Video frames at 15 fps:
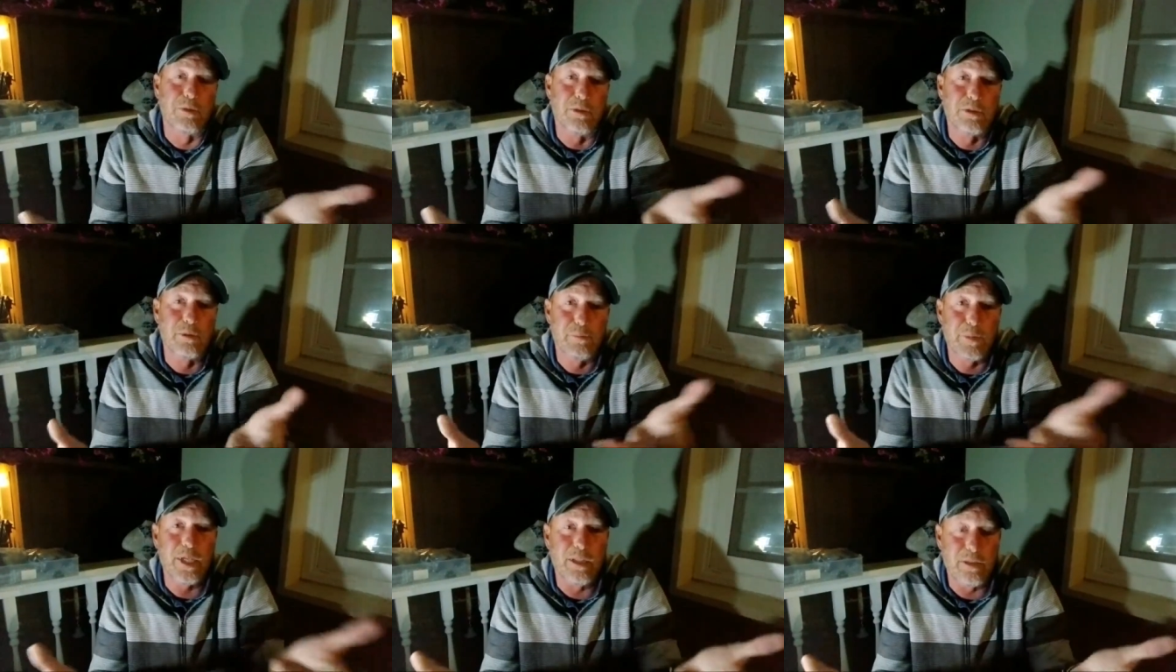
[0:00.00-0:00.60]
to
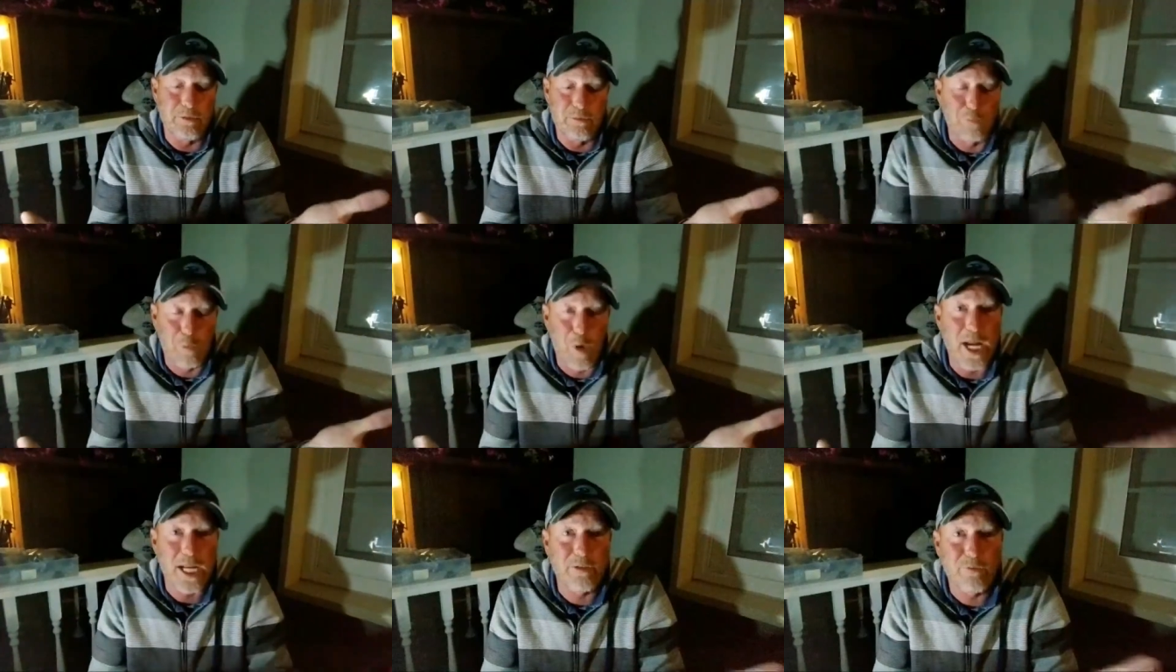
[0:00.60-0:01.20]
be
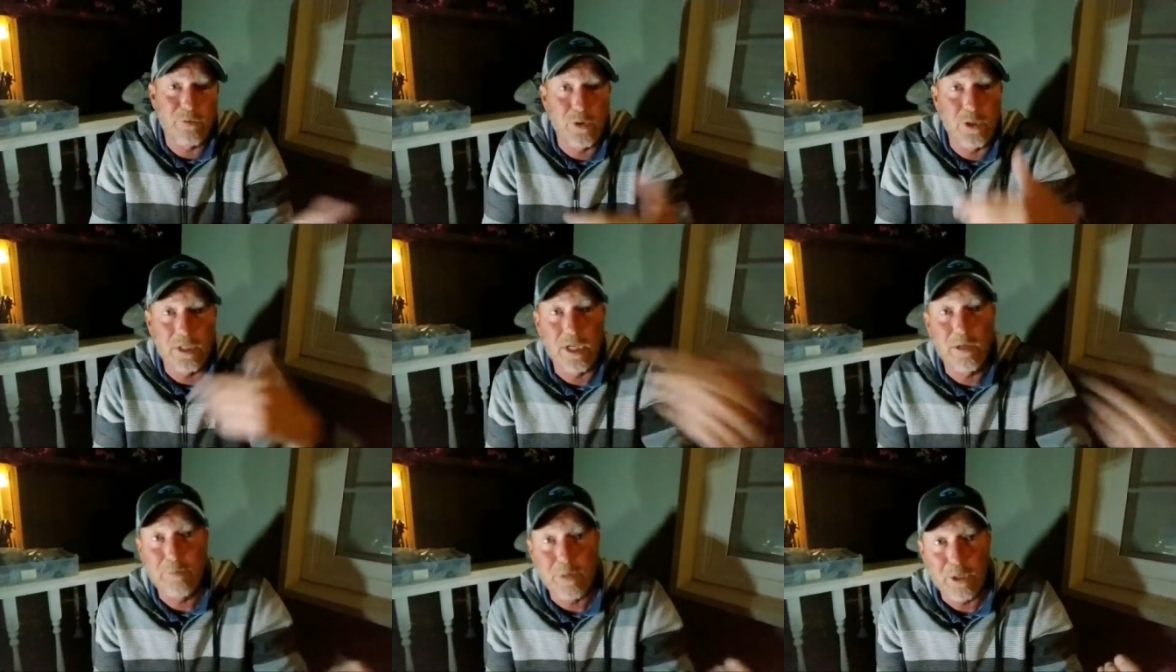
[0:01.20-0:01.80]
waiting for it to
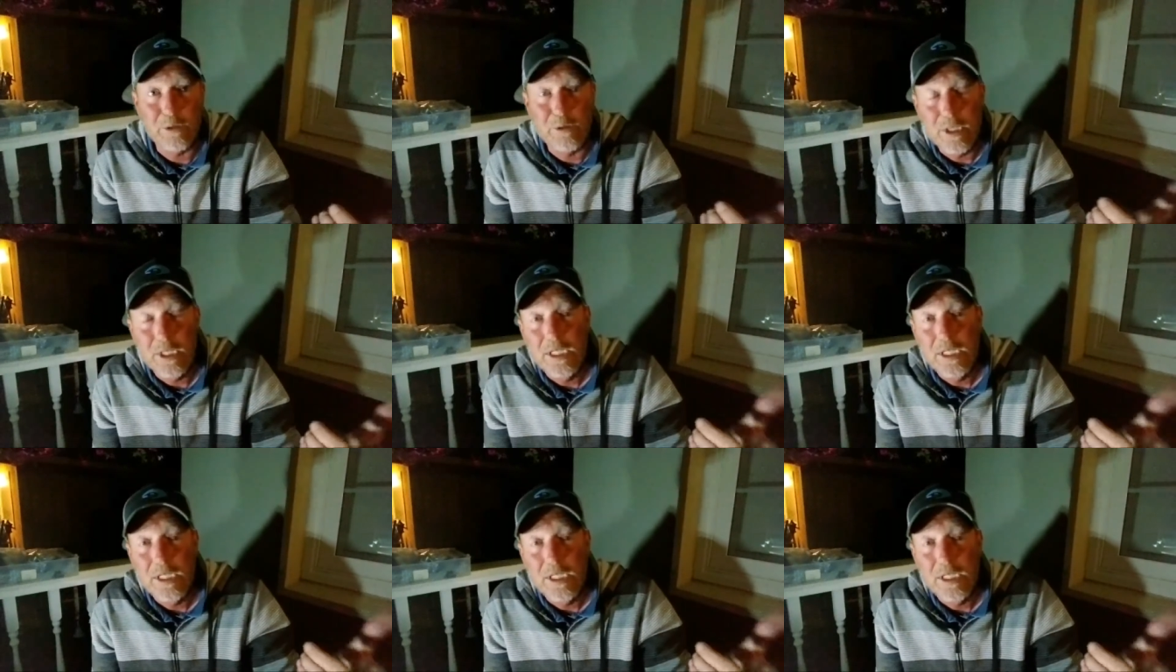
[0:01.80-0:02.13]
upload.